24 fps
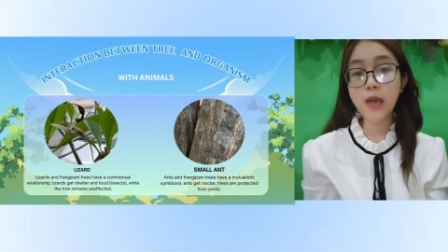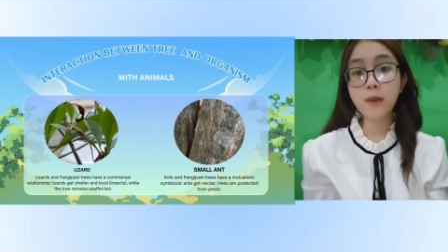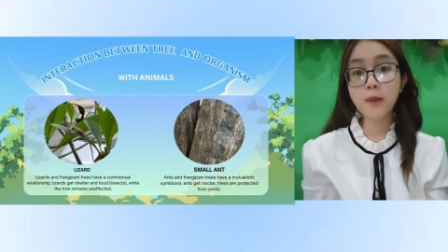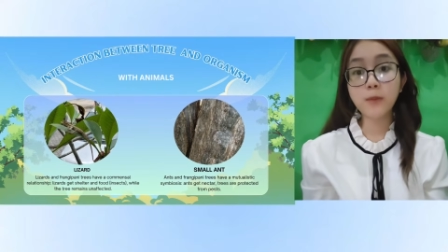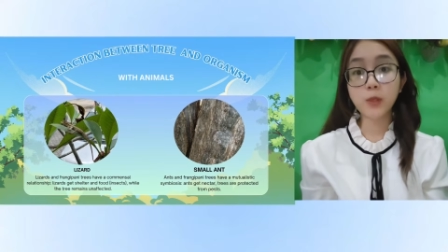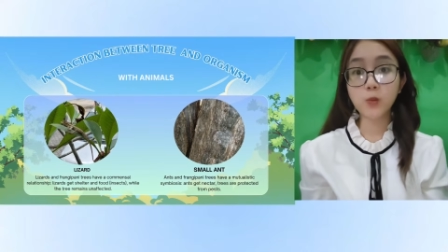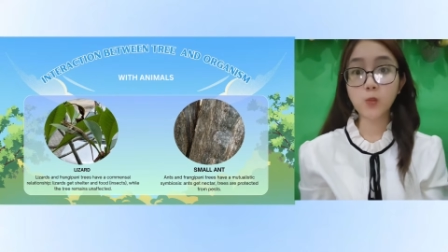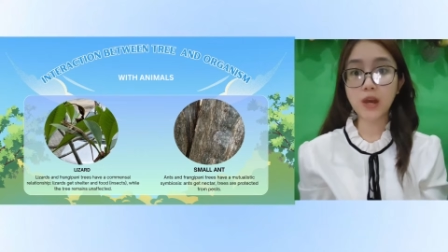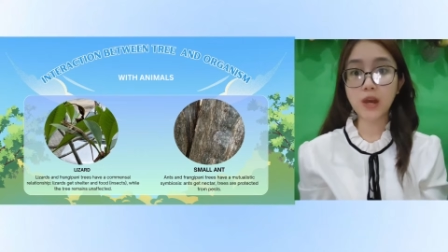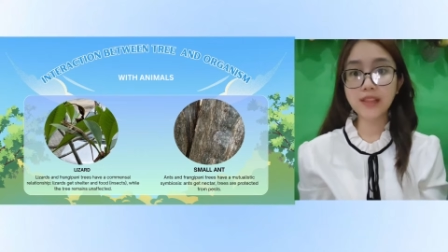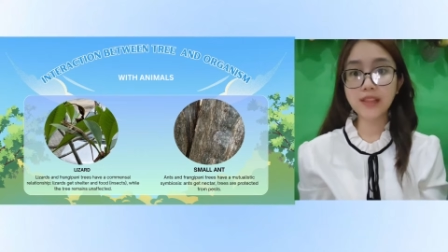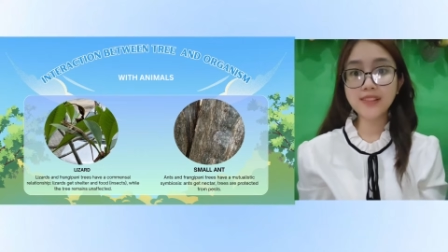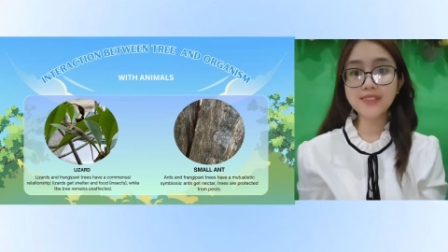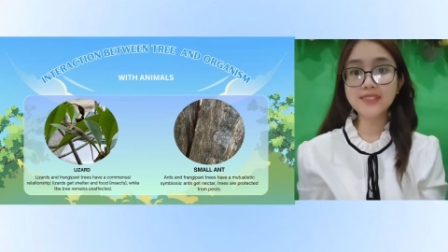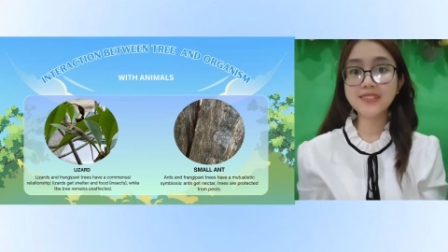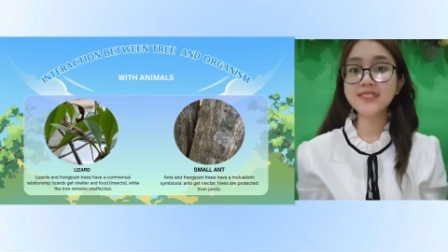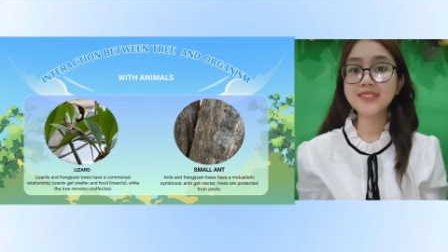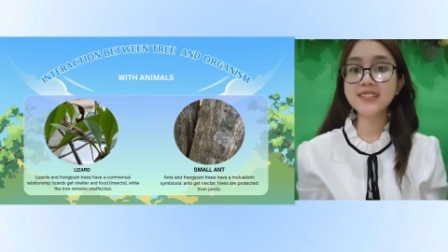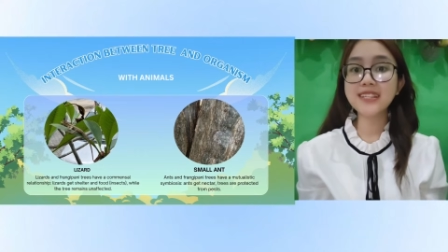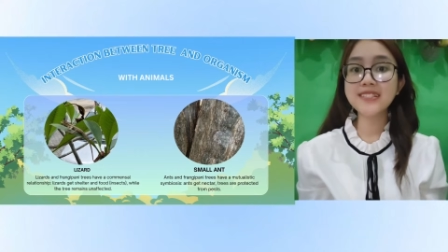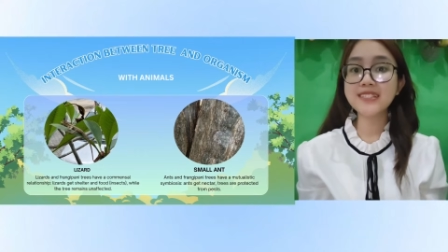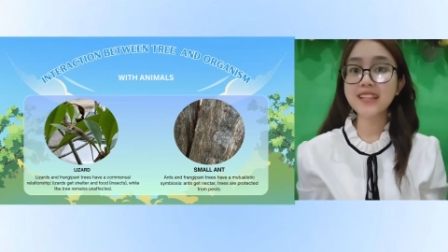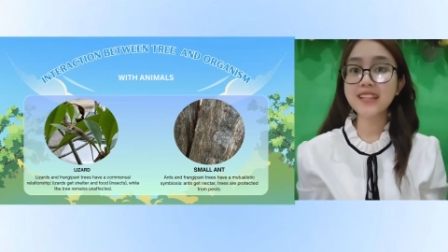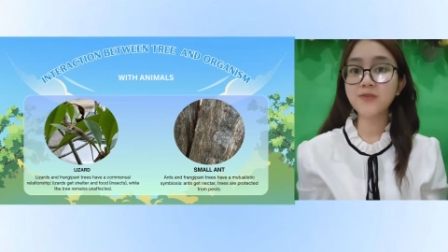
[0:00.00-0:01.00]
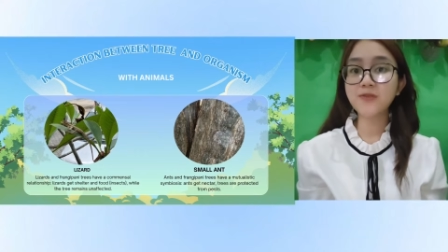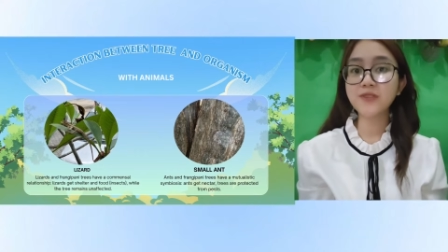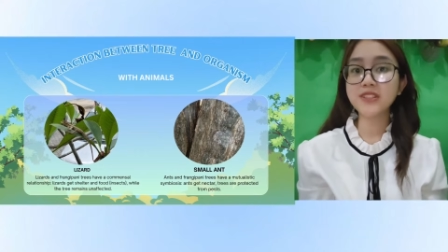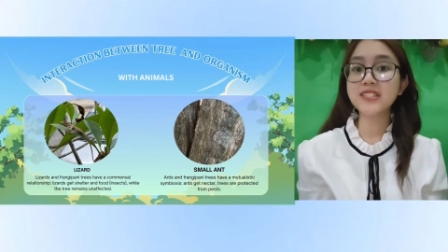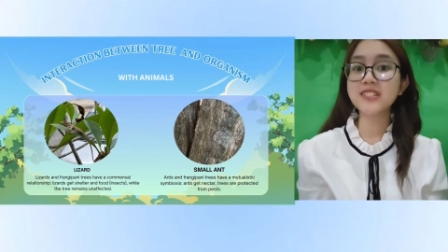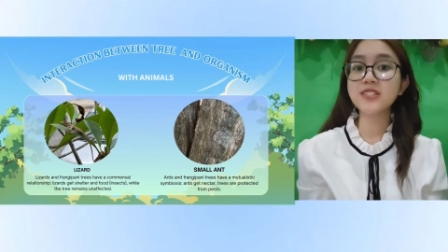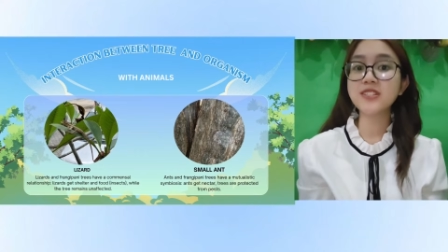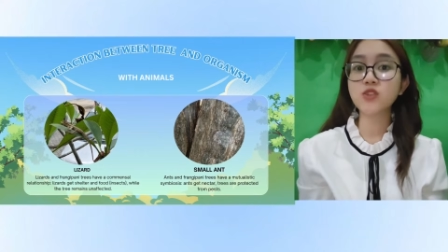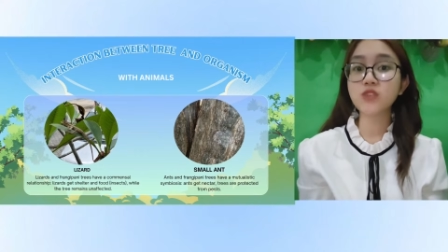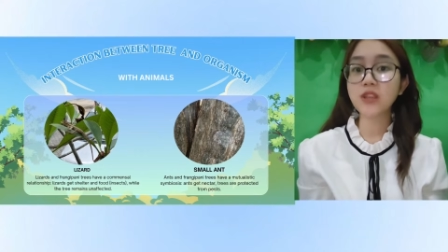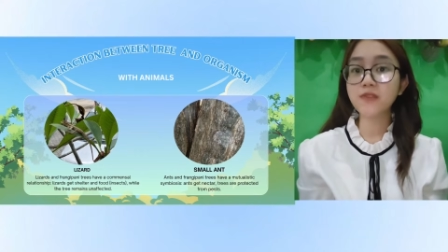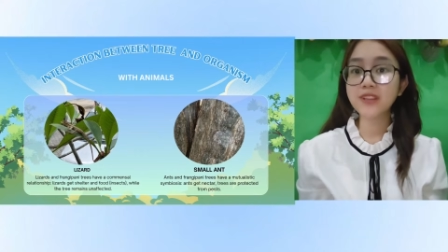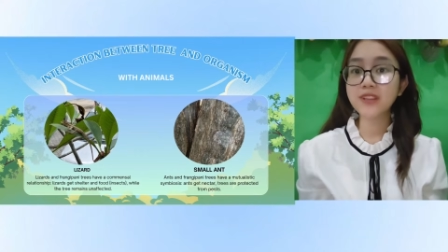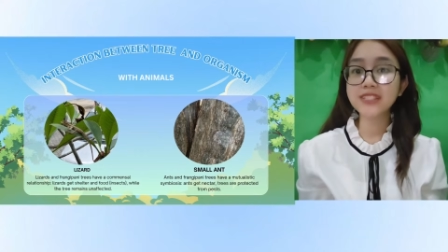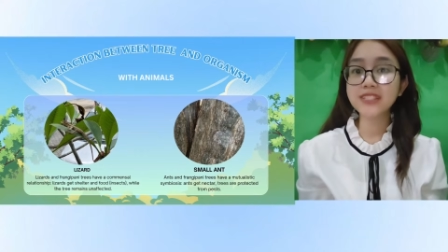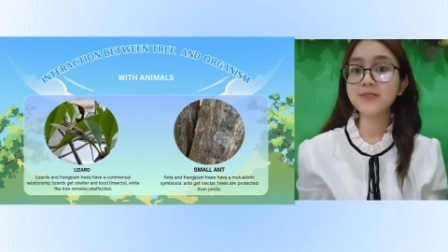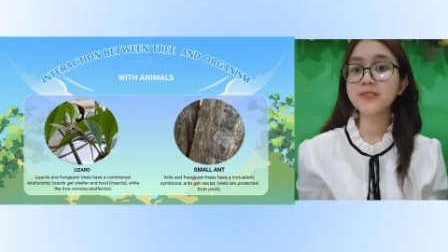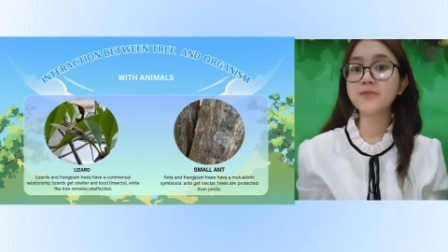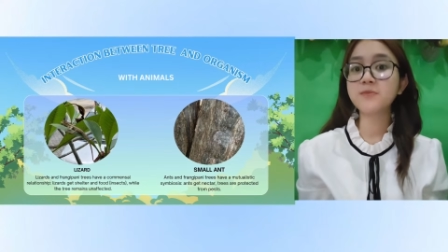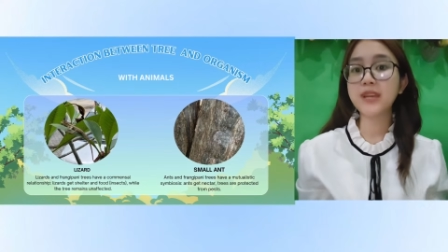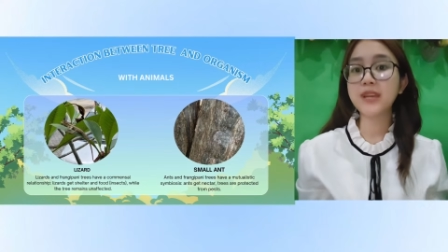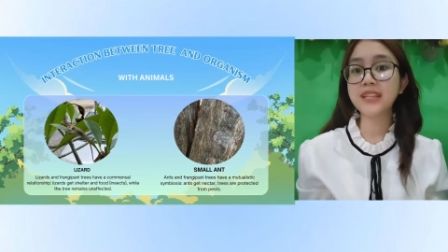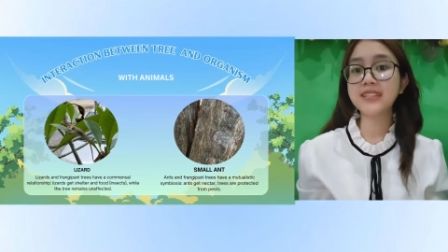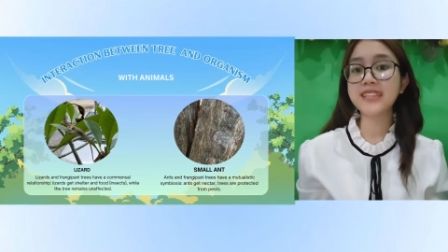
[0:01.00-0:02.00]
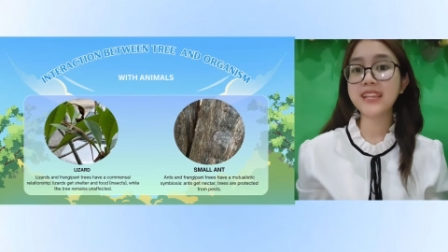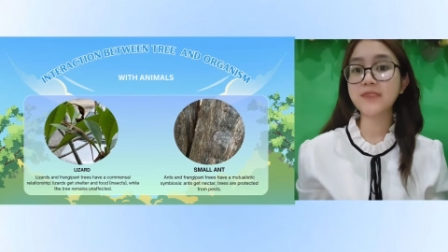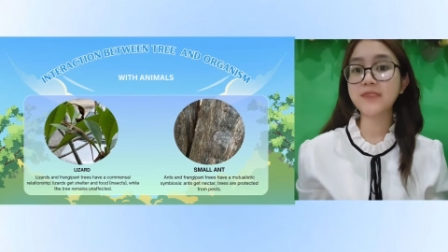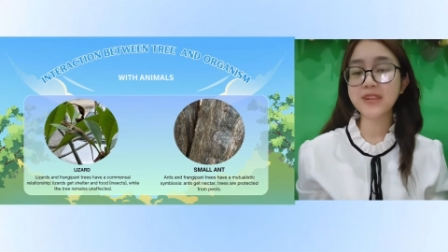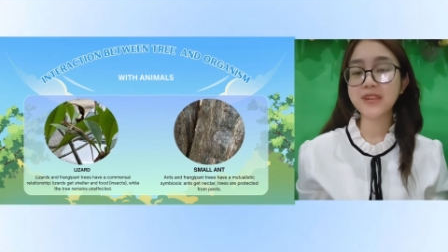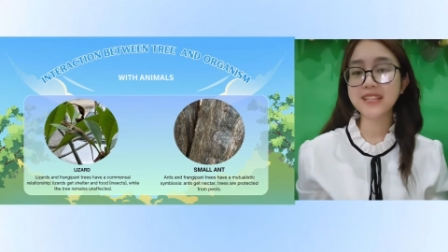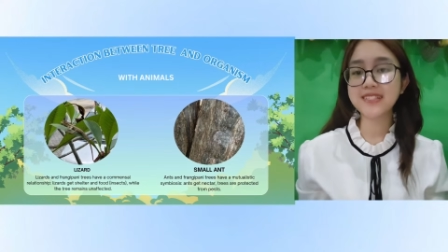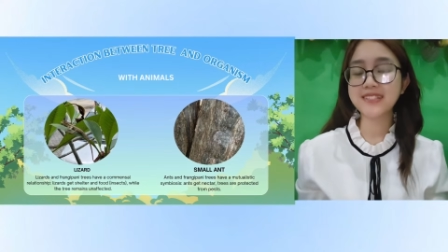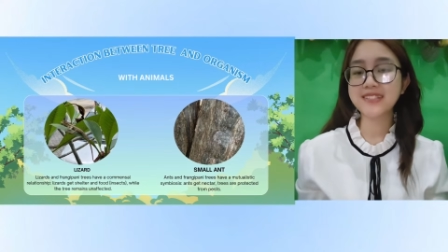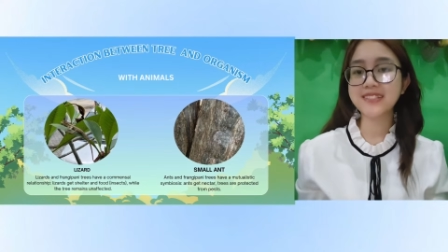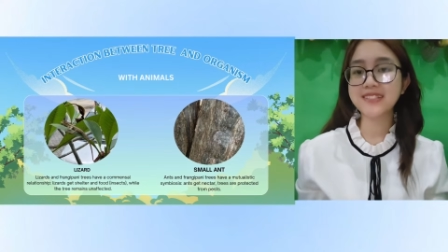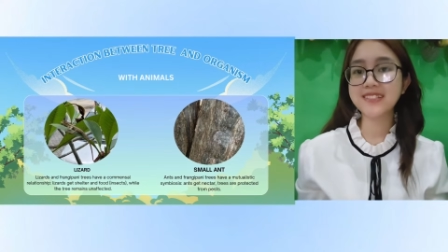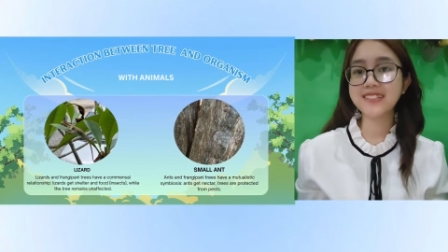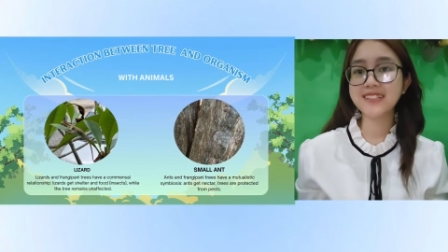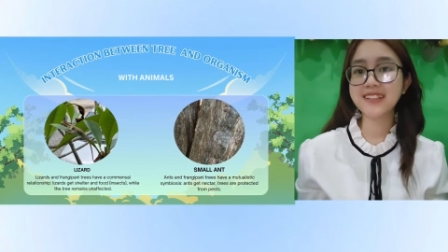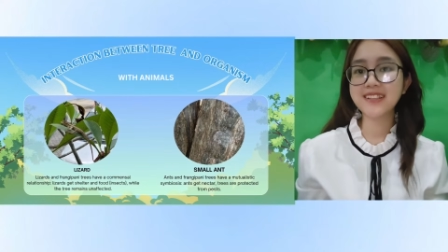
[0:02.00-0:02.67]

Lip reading: Meanwhile, the tree itself is not affected by their presence.